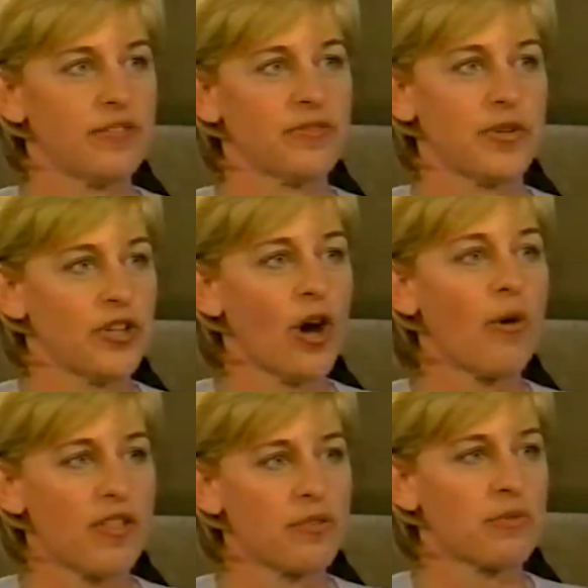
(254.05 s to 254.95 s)
it's for yeah.
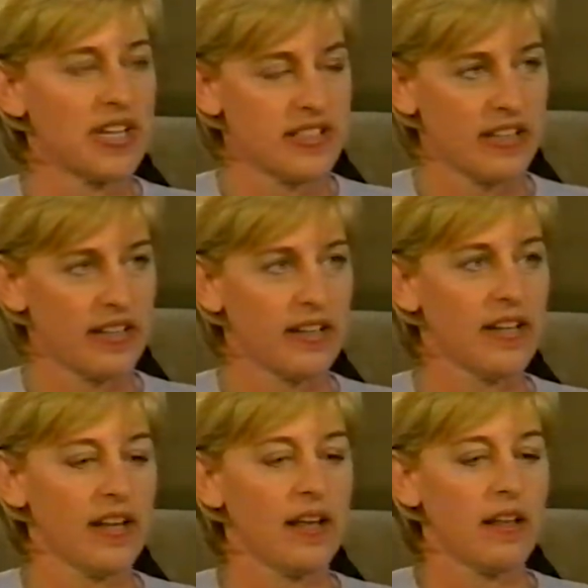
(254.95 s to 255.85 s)
no other reason
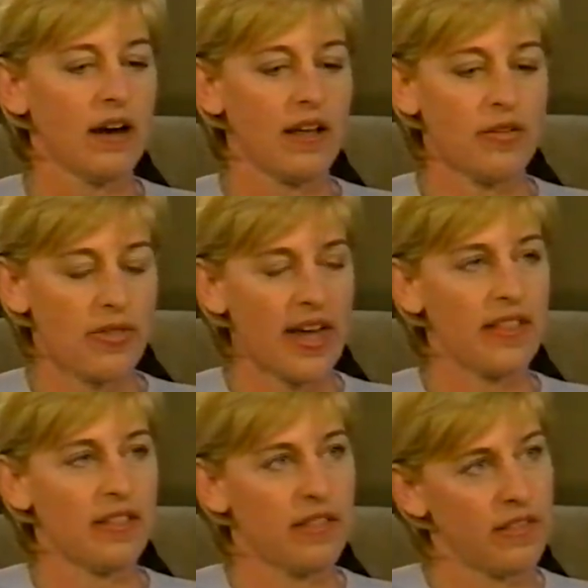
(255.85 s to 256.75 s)
other
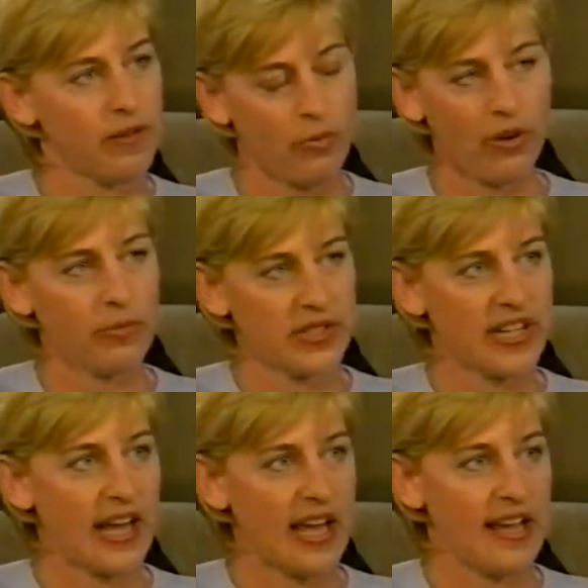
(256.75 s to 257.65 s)
than the boy was
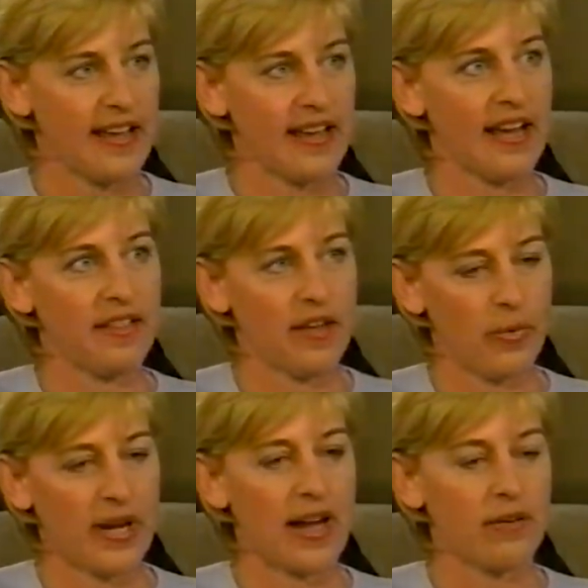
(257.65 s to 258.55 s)
gay and they
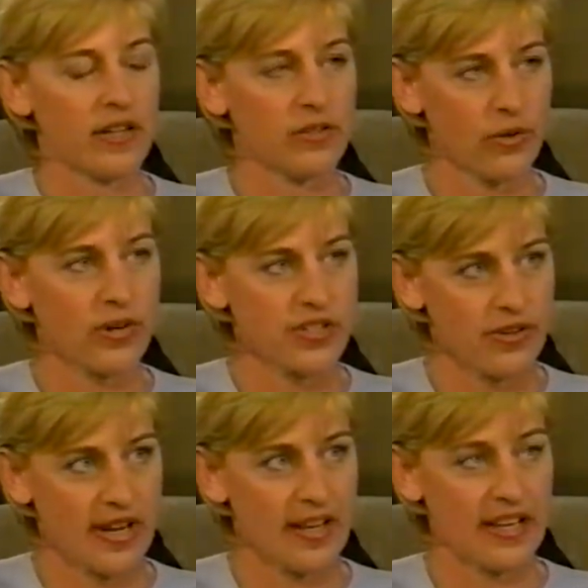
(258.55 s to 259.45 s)
went out and
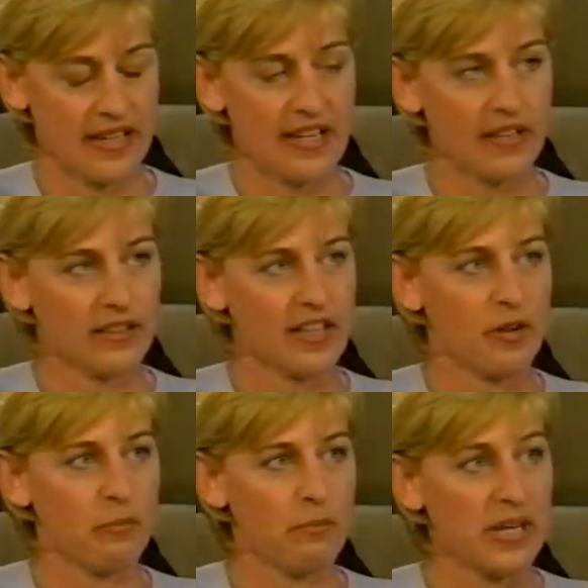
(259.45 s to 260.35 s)
tortured and killed
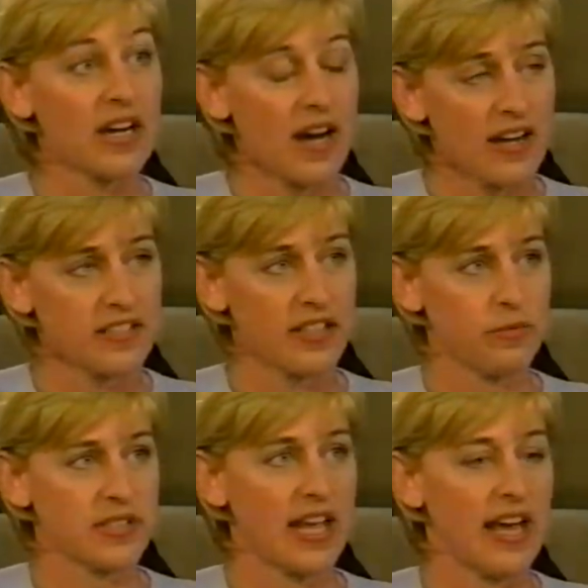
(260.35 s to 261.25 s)
him because
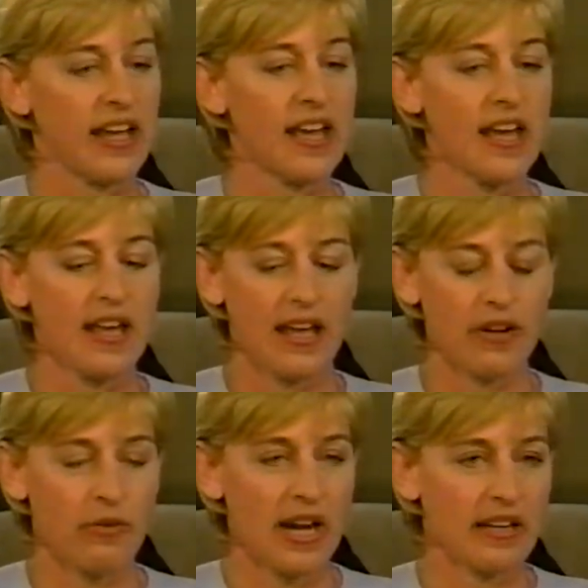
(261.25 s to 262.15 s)
he was gay.
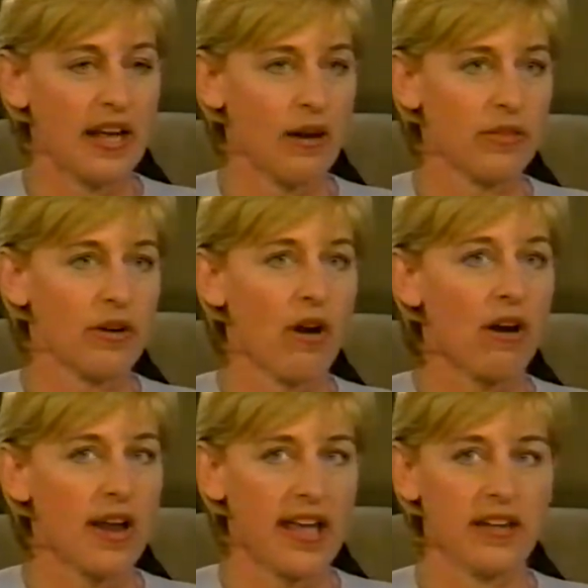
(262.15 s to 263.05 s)
And right now there
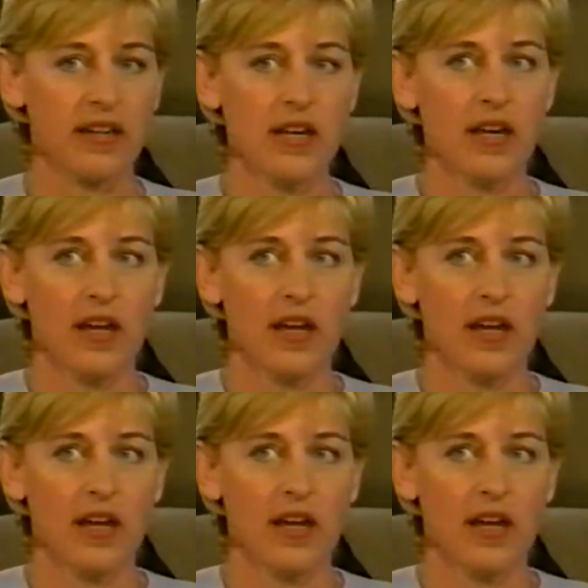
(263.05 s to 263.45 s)
are hate